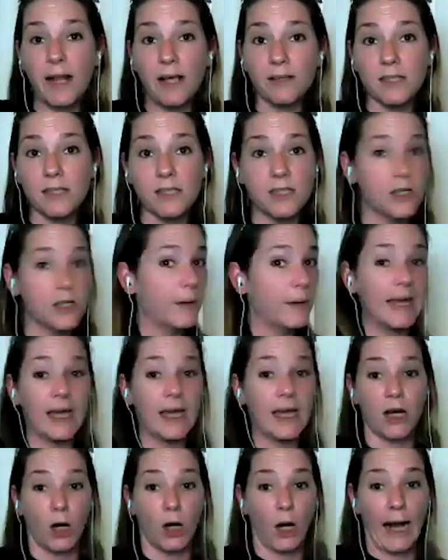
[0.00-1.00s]
else is doing
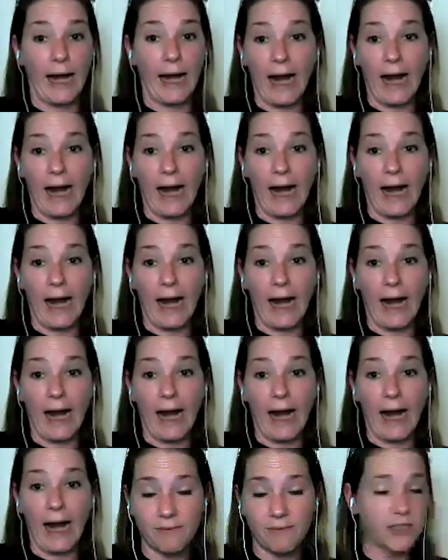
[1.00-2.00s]
it, great. I don't have
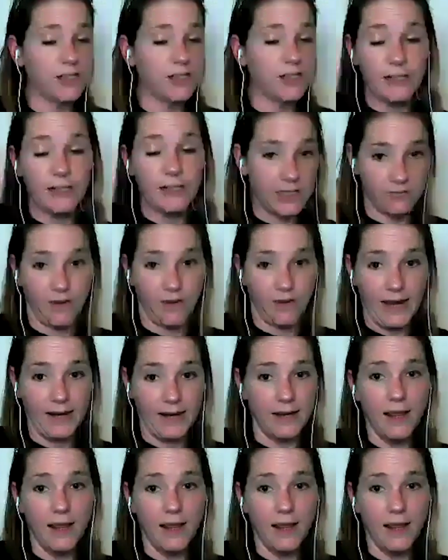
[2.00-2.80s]
to do it. It's fine.